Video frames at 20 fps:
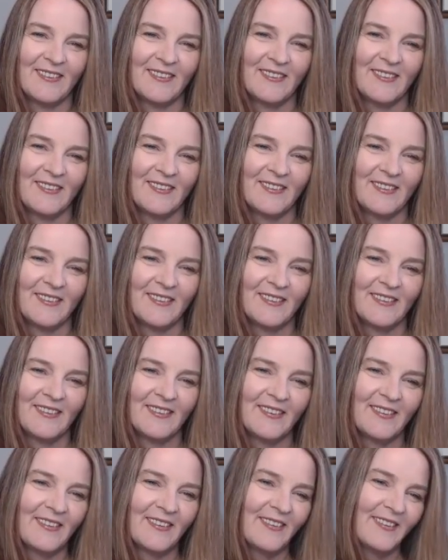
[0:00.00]

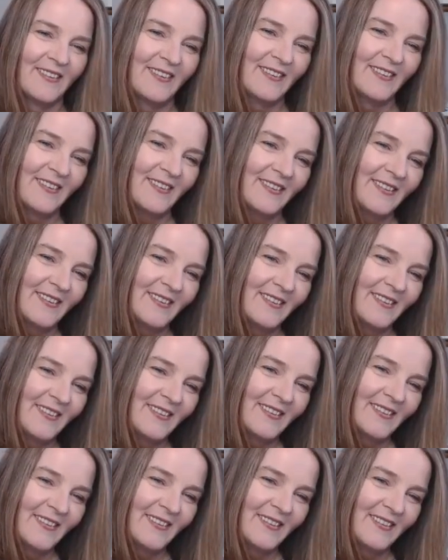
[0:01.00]

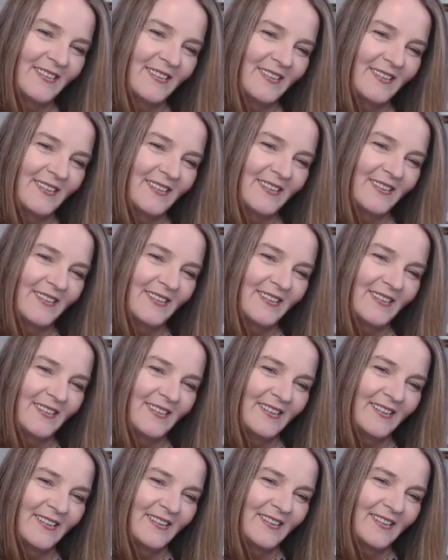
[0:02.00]

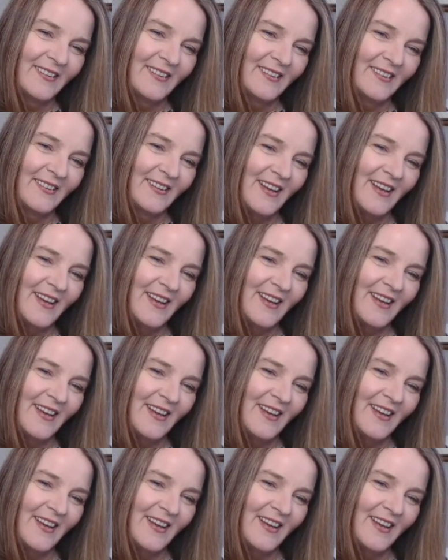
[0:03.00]
(silent)